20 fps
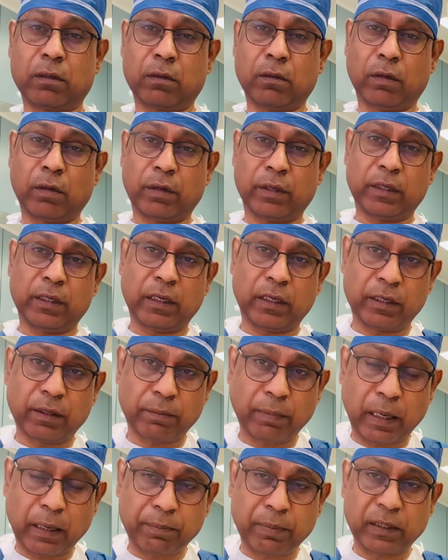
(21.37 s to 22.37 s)
coronary artery
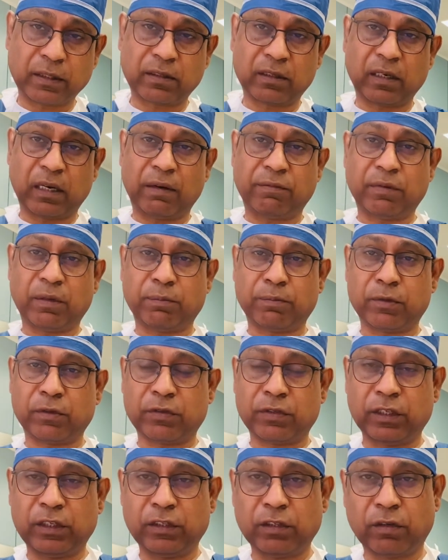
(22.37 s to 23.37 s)
bypass grafting
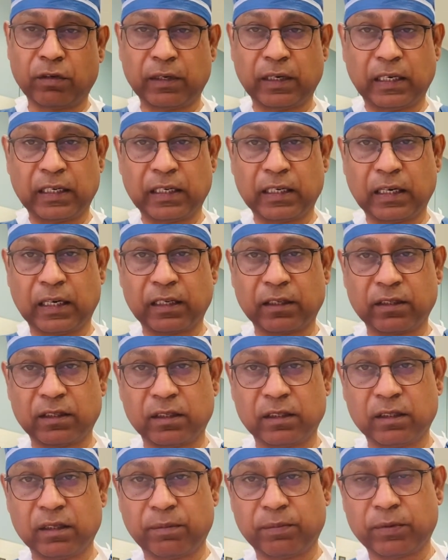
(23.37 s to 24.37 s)
procedure or any cardiac
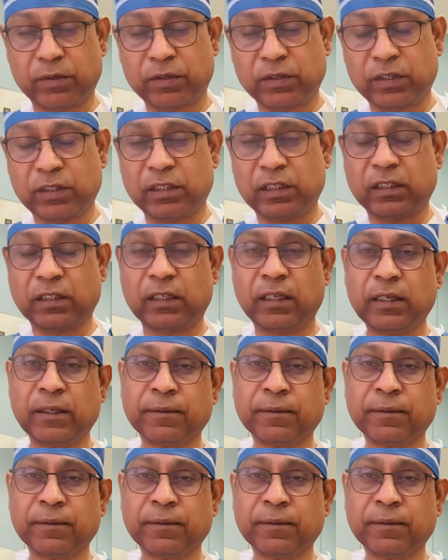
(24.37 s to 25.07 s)
surgery procedures,